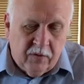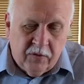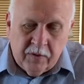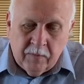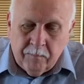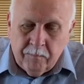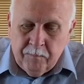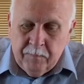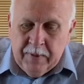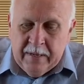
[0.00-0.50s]

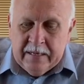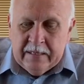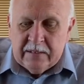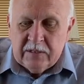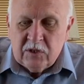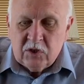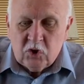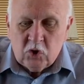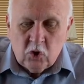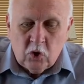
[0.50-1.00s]
The
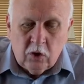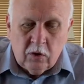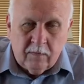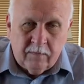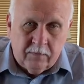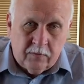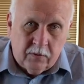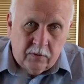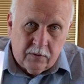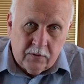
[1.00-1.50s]
big
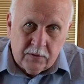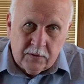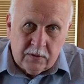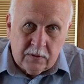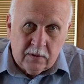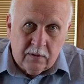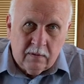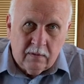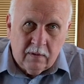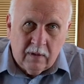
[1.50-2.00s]

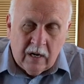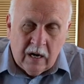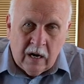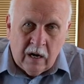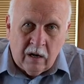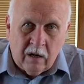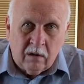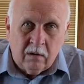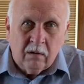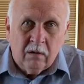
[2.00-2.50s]
servers
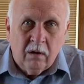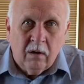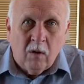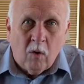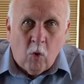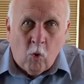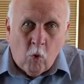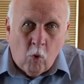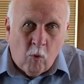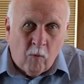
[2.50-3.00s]
are
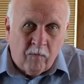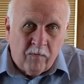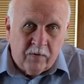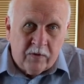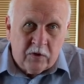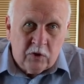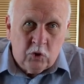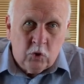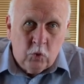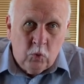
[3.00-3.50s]

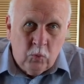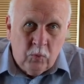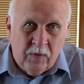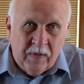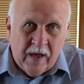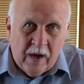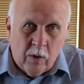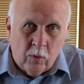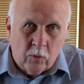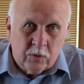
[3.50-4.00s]
over two
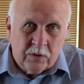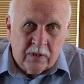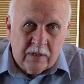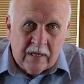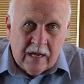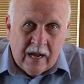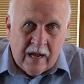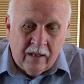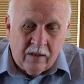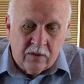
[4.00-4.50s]

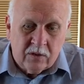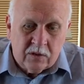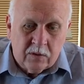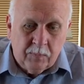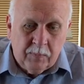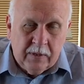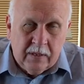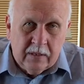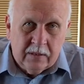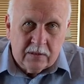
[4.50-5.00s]
thousand dollars a
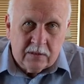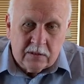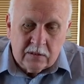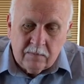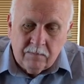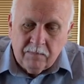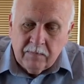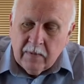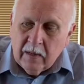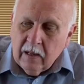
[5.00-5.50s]
piece.
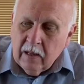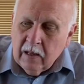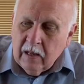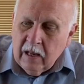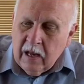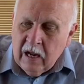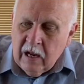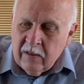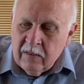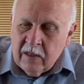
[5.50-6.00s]

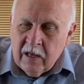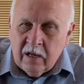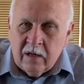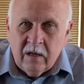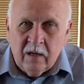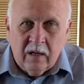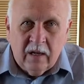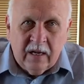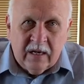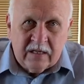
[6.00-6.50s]
And
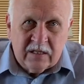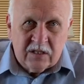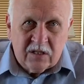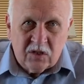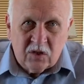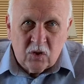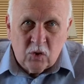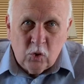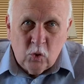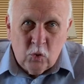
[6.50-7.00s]
then
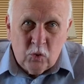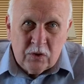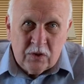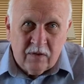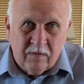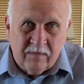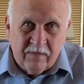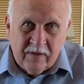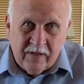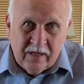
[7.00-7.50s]

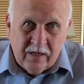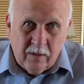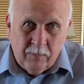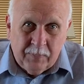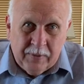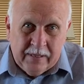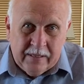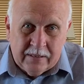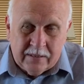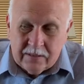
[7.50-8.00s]
exclusive little
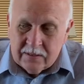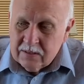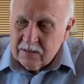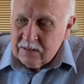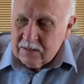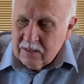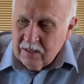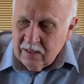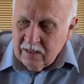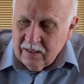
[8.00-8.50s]

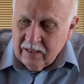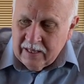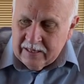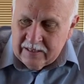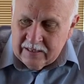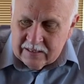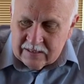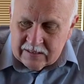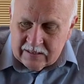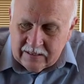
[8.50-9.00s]
pieces
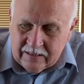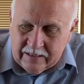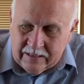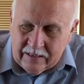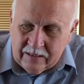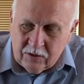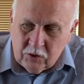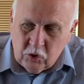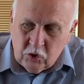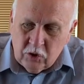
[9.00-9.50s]
like this
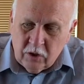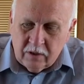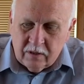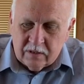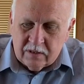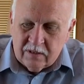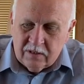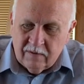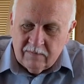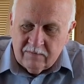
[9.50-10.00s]
little
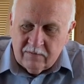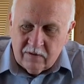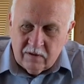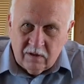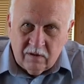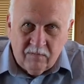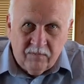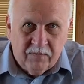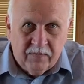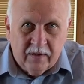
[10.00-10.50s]
sugar
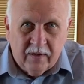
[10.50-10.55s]
sifter,